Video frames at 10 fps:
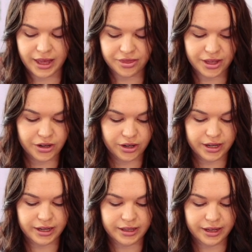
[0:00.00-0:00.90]
and then you're
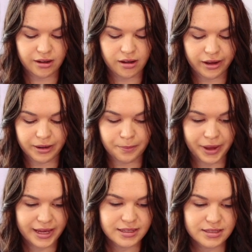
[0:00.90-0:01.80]
gonna click on
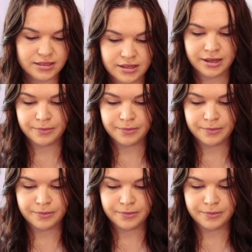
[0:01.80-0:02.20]
paste,